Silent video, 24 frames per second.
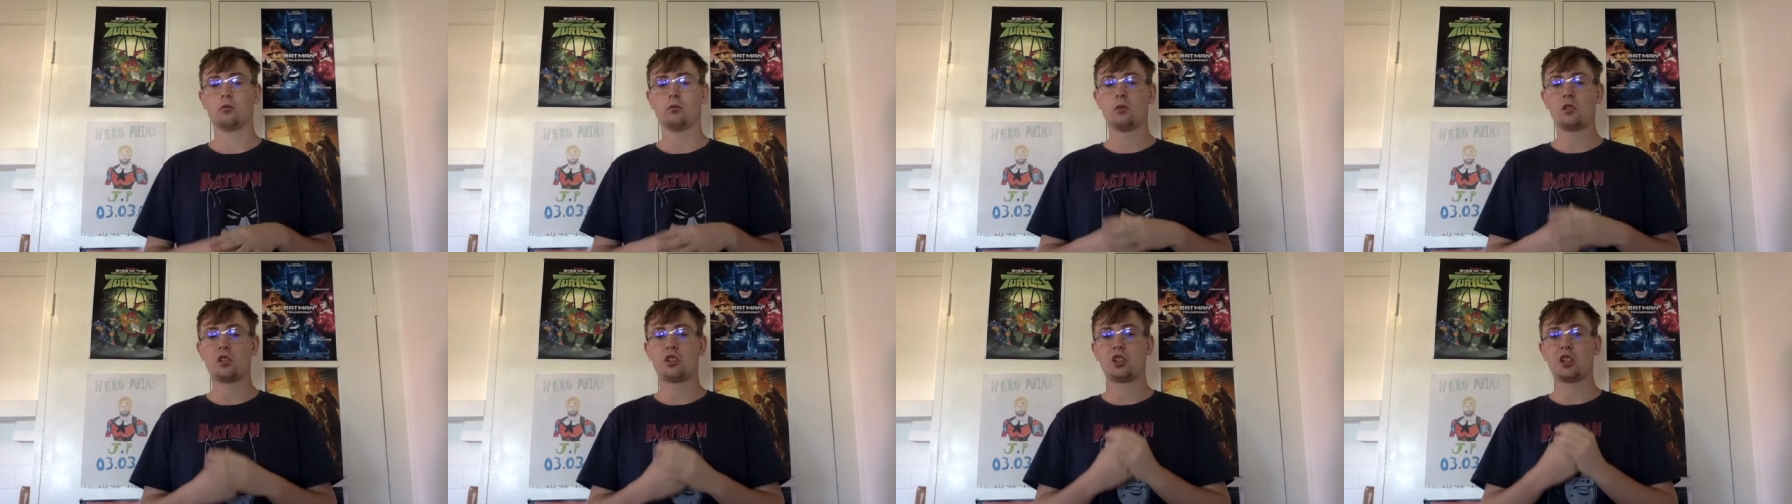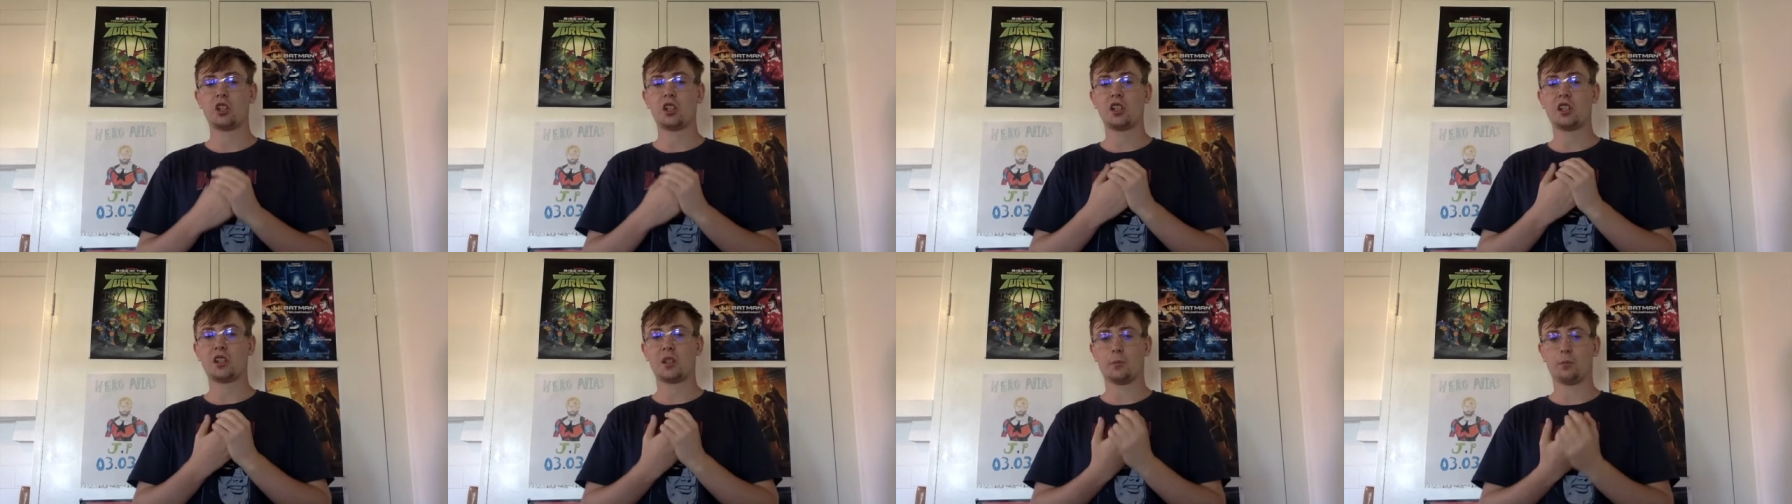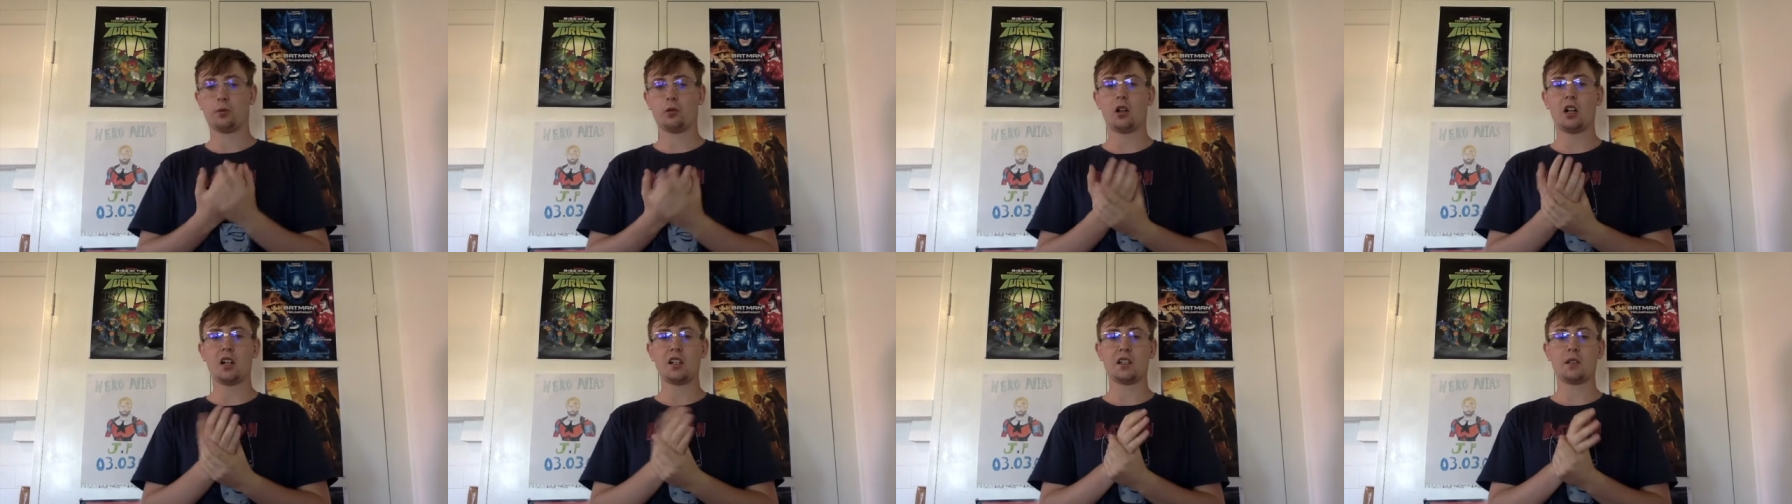which is
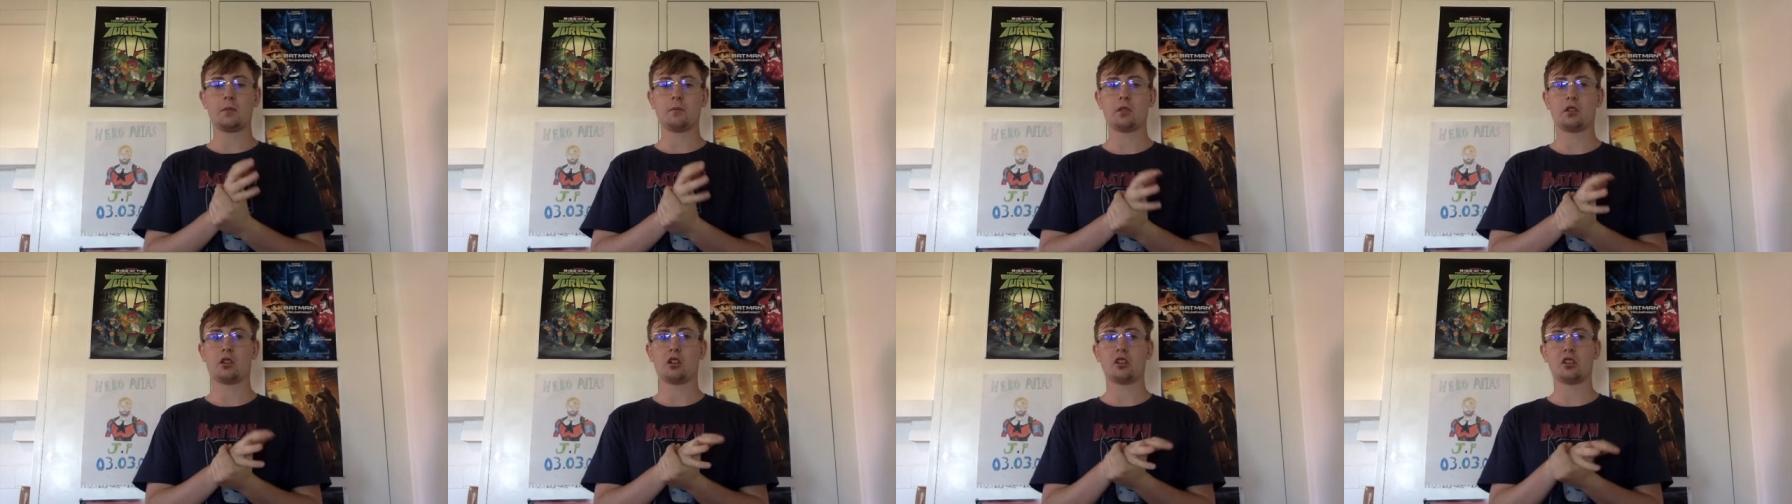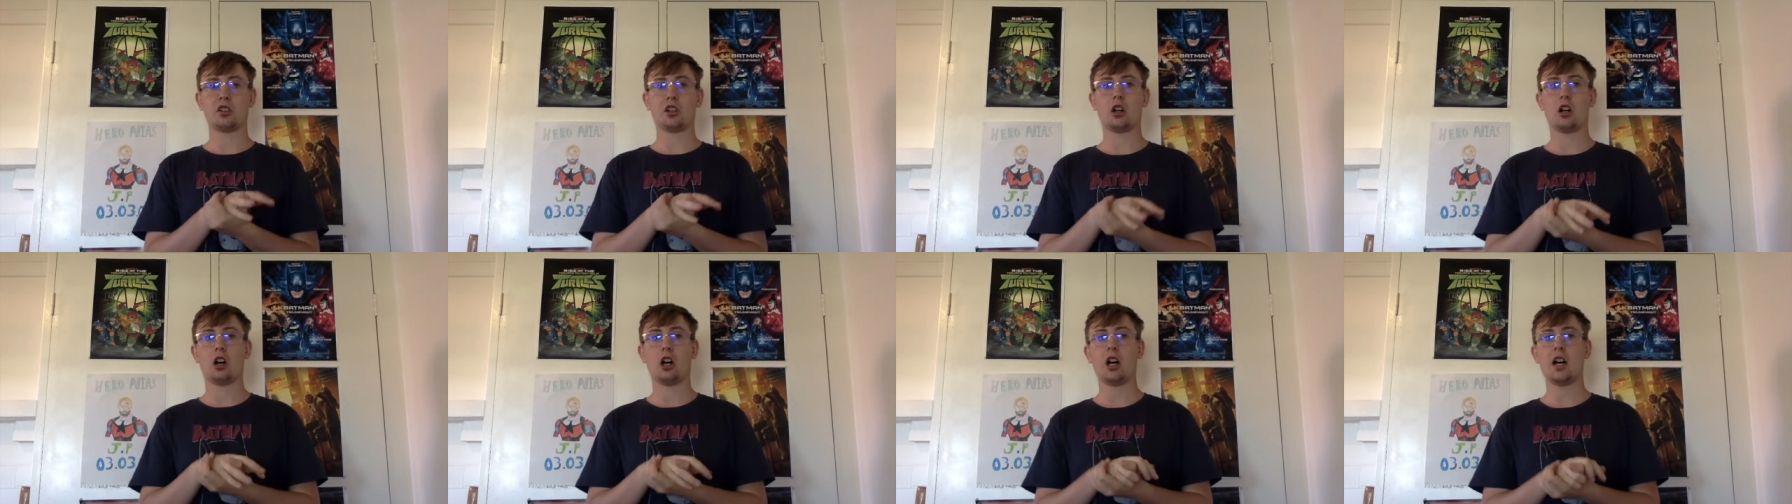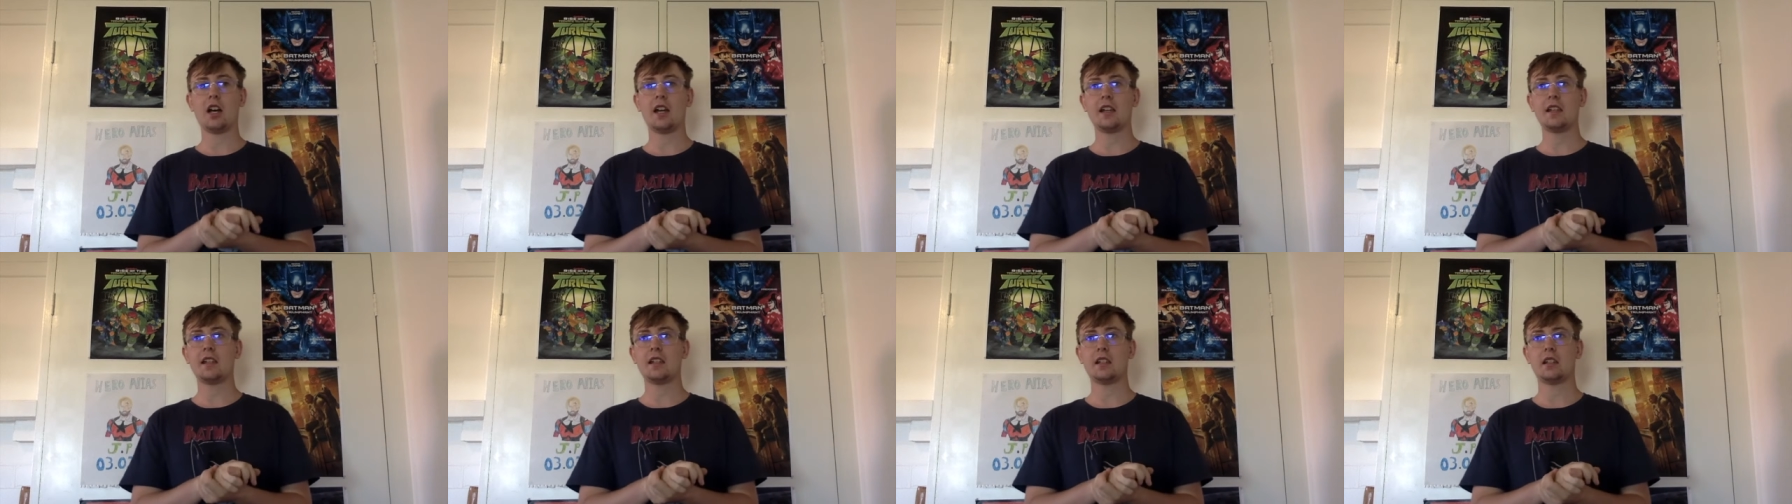surprising because
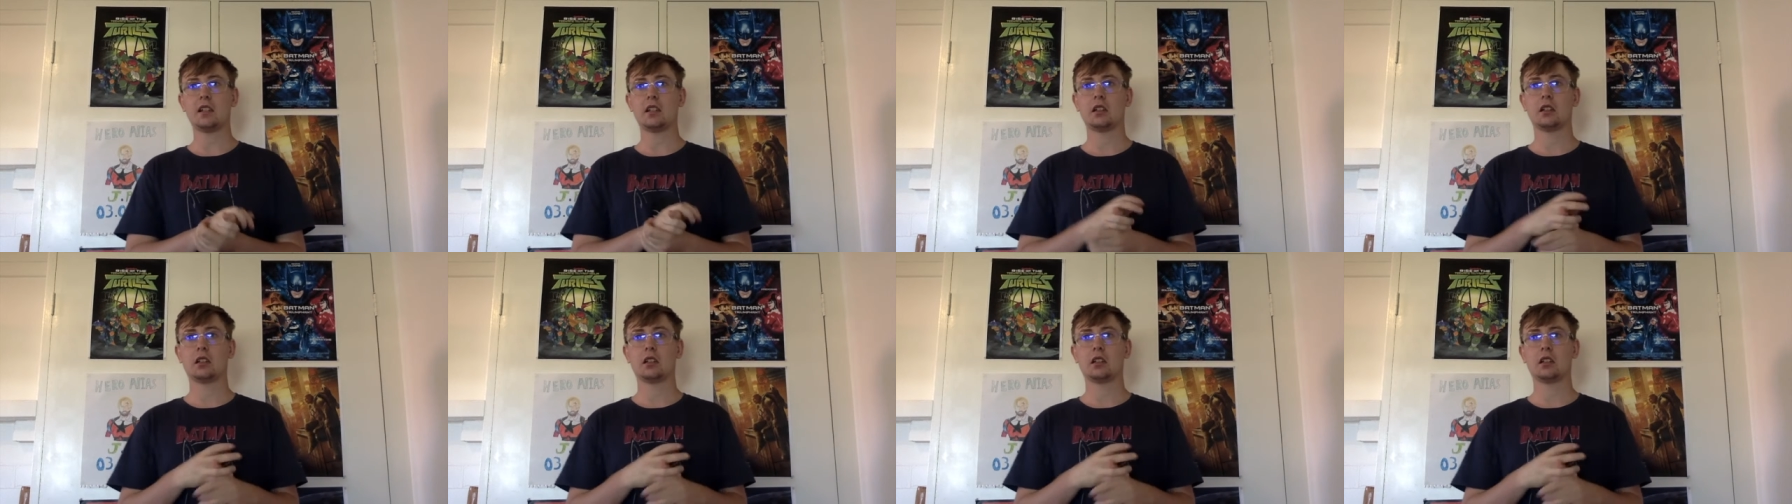I